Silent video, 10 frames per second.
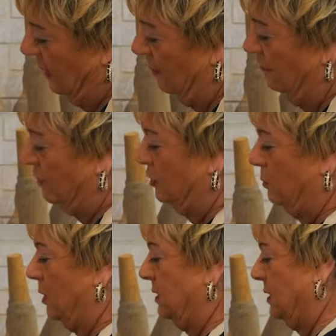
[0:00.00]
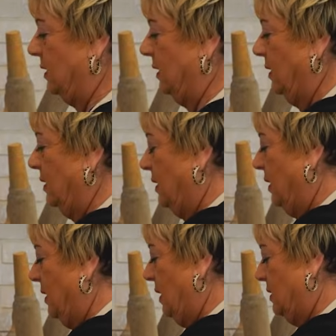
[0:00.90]
and fresh parsley,
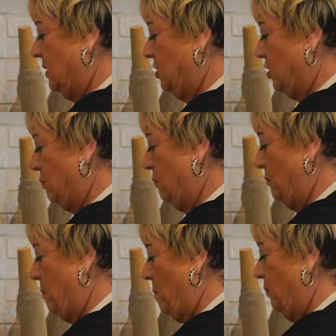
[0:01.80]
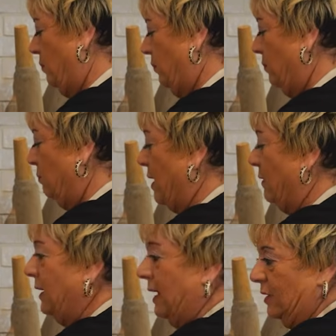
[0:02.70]
is to just
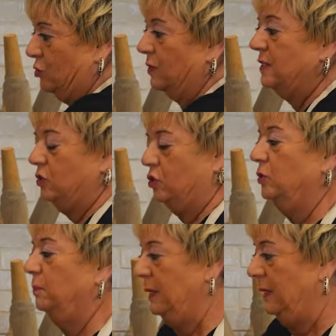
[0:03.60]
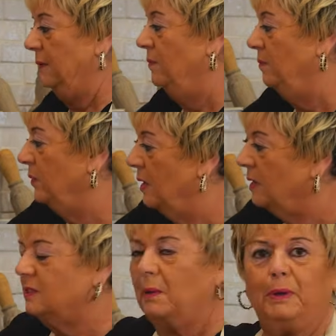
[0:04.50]
brown the extra additional meat.
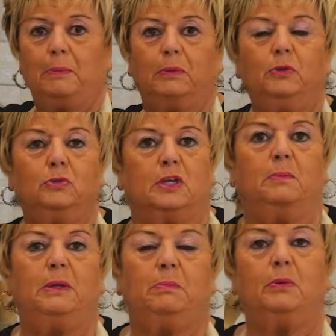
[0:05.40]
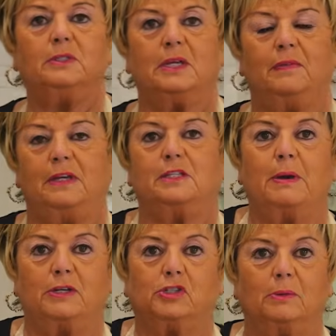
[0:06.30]
Some people use their meatballs and they
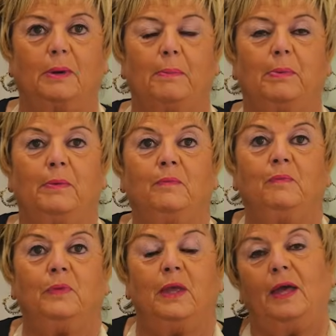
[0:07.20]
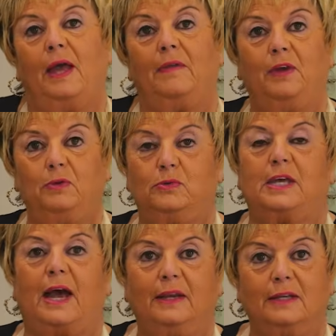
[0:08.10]
smash them up and they use
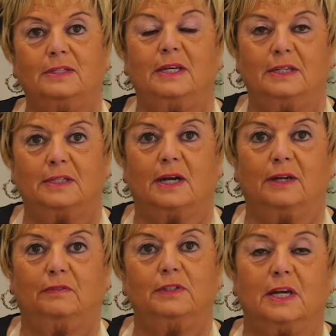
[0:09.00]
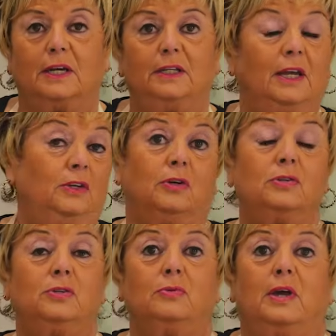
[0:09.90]
that as the inside of lasagna, and you
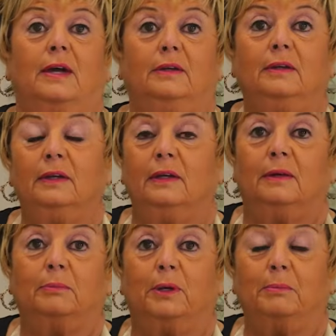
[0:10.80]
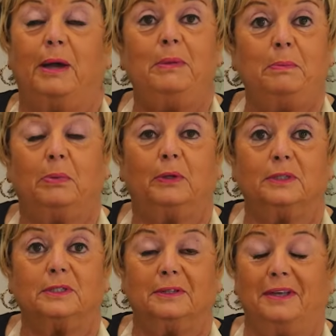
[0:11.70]
can do that. But my
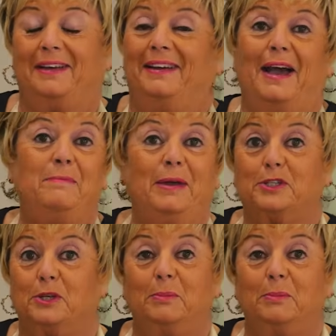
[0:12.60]
meatballs, I make so